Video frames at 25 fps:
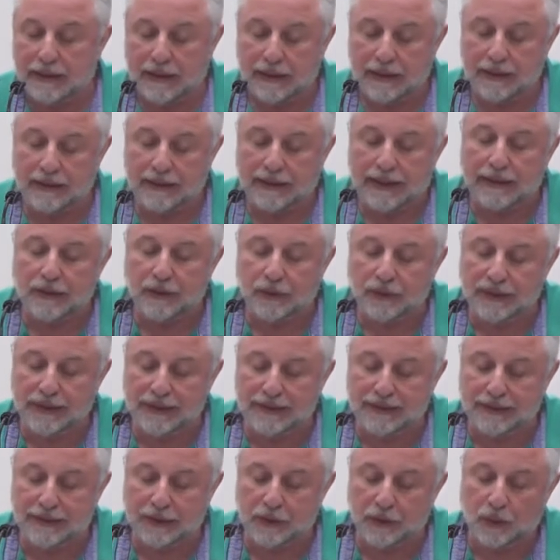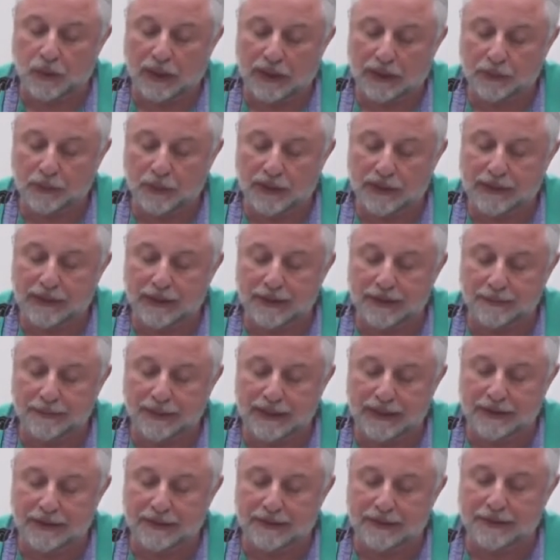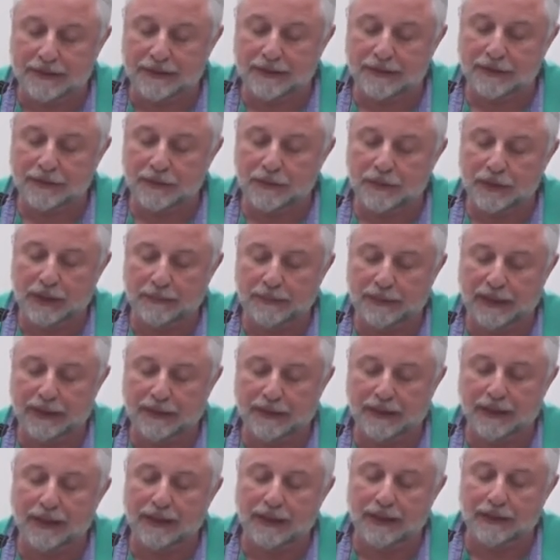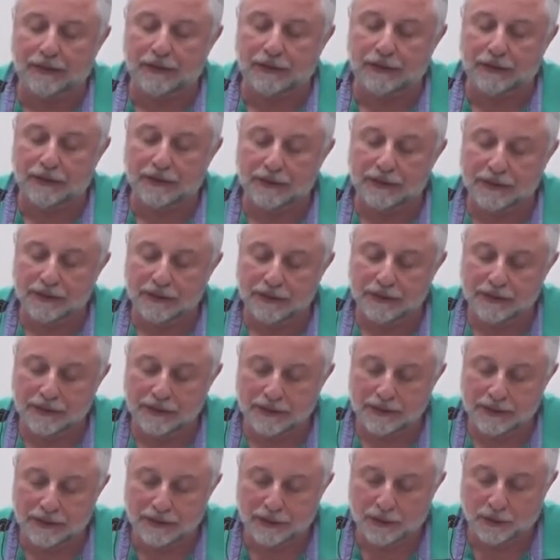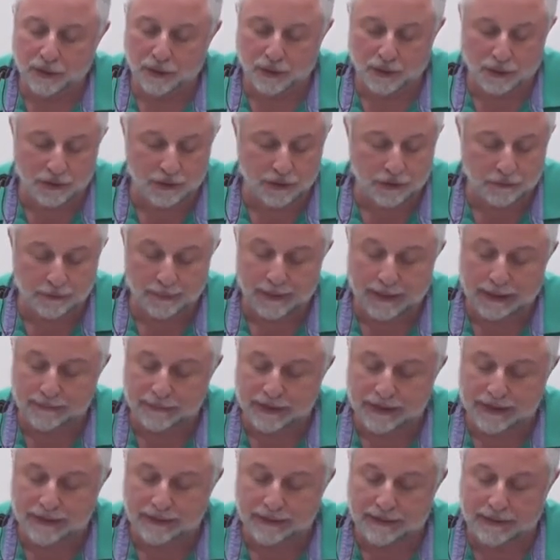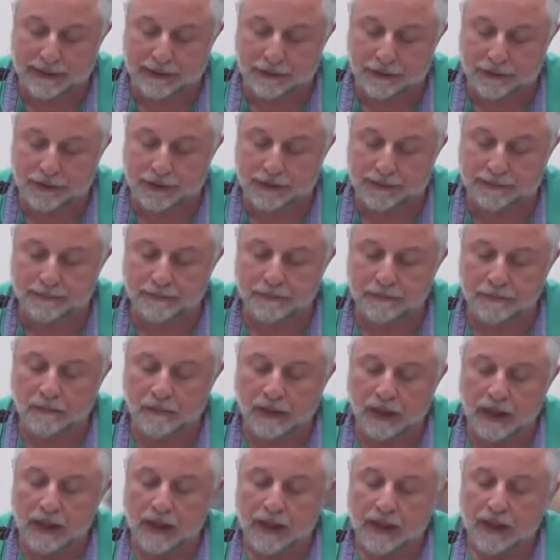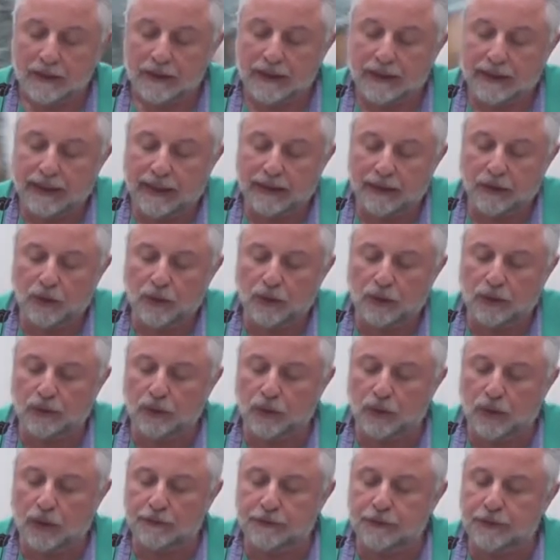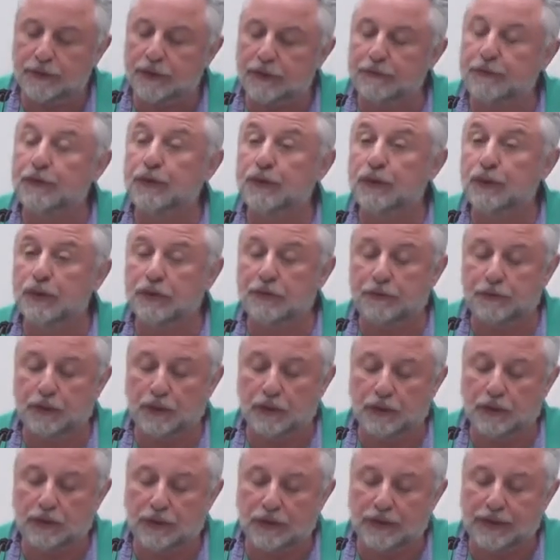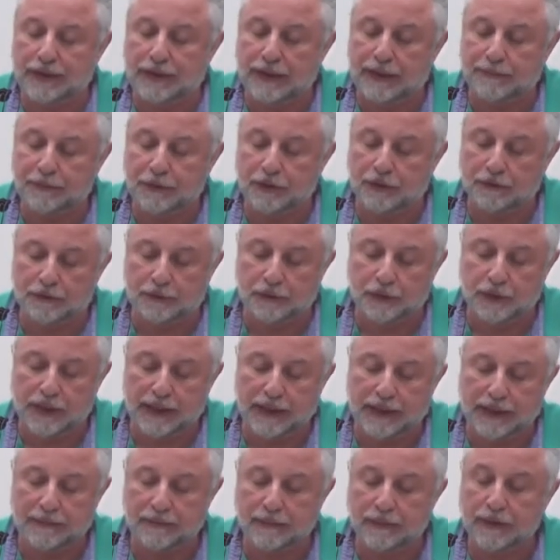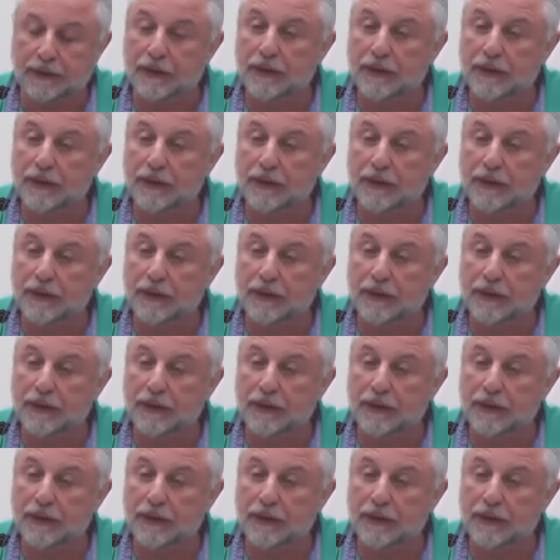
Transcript: an agonistic one, what that means will be clearer in the course of my presentation, that I hold to offer a fruitful conceptual frame